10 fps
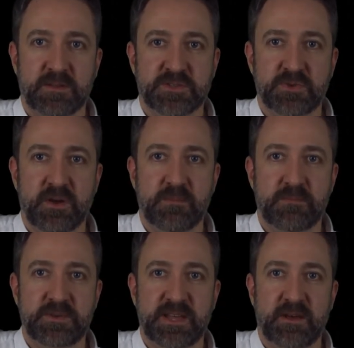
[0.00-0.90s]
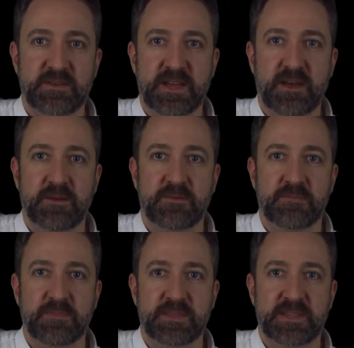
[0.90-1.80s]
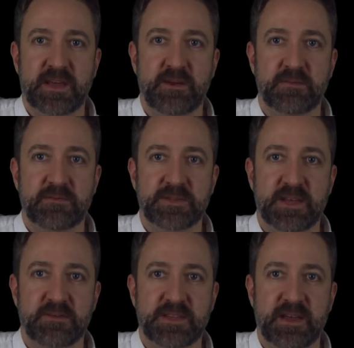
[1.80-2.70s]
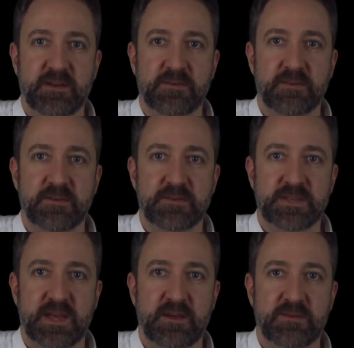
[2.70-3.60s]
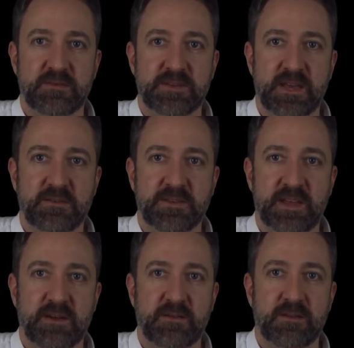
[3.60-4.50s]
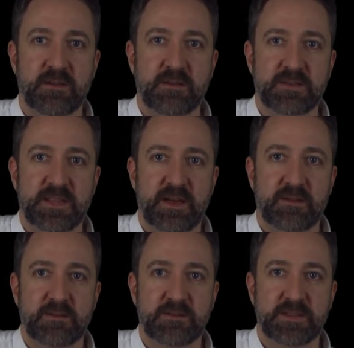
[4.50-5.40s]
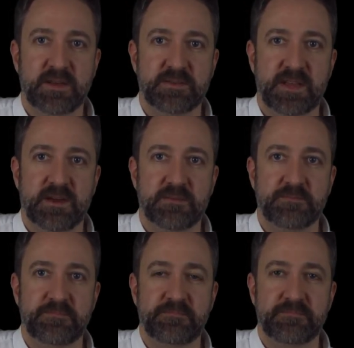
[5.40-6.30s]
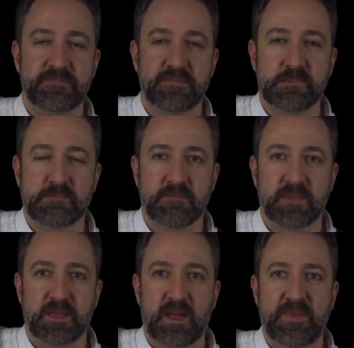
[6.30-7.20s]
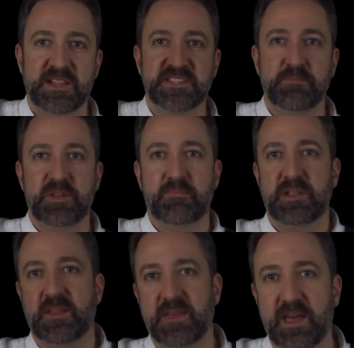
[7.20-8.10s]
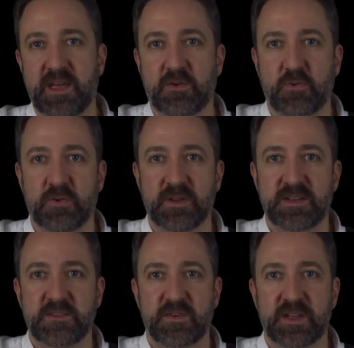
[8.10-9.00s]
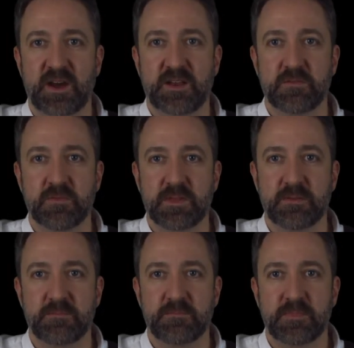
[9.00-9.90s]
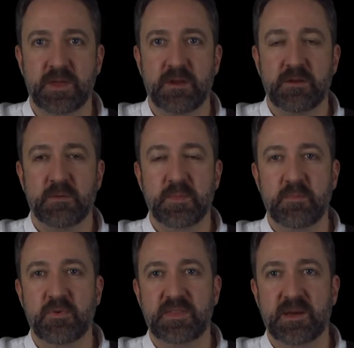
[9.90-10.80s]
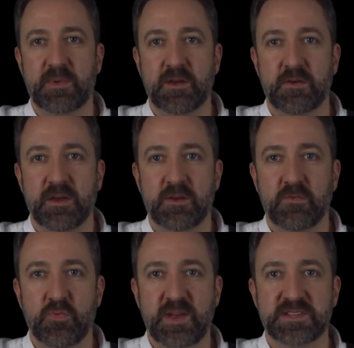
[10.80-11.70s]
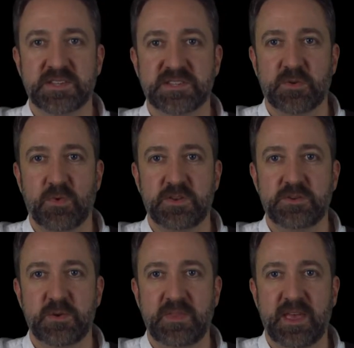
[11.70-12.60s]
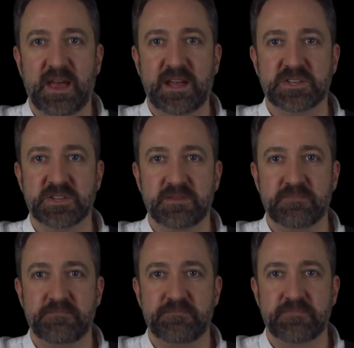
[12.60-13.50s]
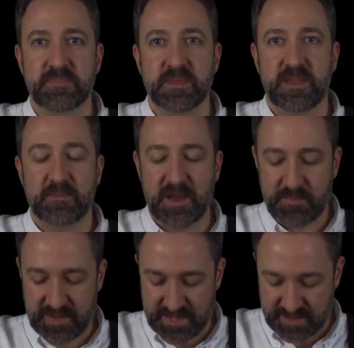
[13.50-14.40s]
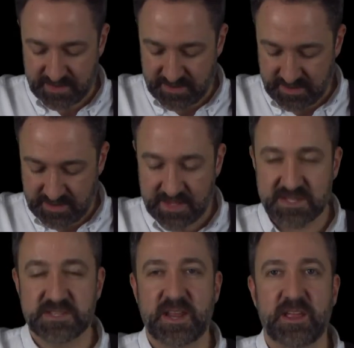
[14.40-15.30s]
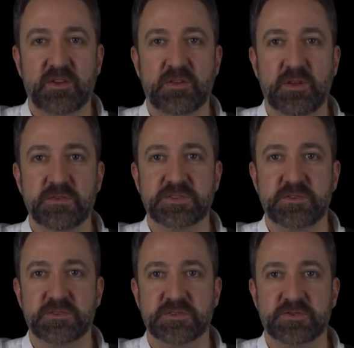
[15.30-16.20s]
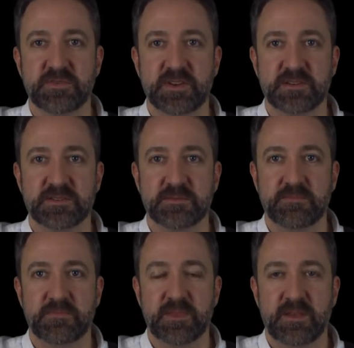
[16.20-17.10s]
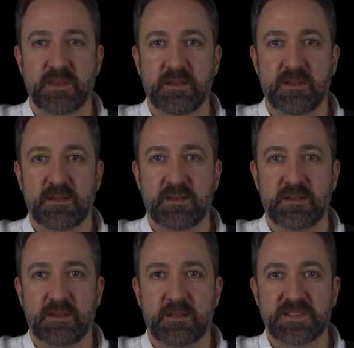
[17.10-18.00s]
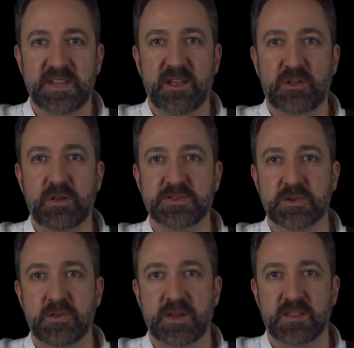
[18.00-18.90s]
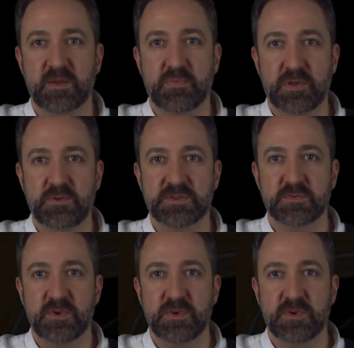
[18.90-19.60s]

Strum, down, down, down, down, down, down, down, down, down, down, down. And that's simply playing the A chord in a different kind of rhythm. Remembering that my wrist the one doing the action, and my pick is staying close to the strings. Let's take a closer look at the blues